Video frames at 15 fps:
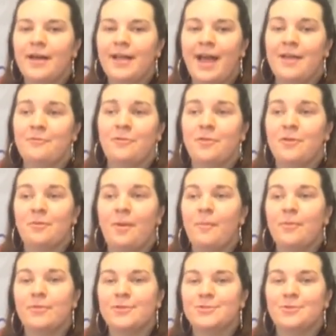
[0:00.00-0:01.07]
I can't really
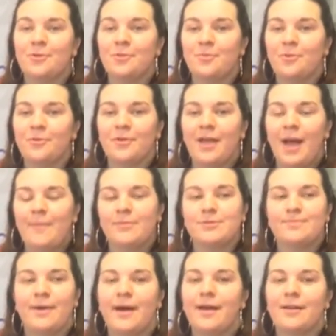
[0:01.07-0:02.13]
remember the straw that broke the
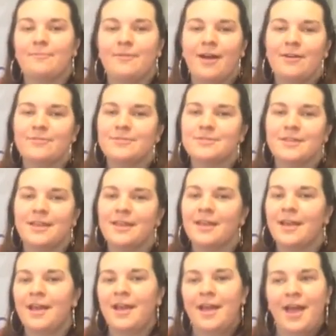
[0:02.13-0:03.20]
camel's back, but I was like,
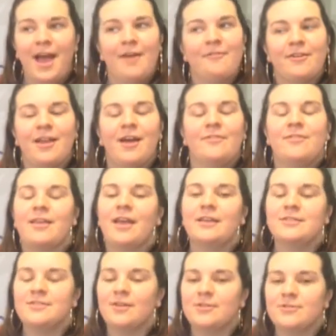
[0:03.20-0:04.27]
I'm going to have to get
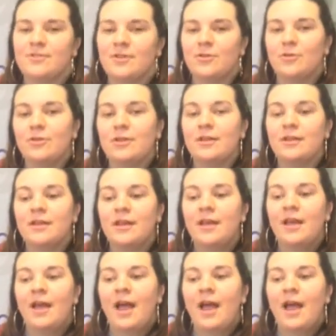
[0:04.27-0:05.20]
in touch with a union.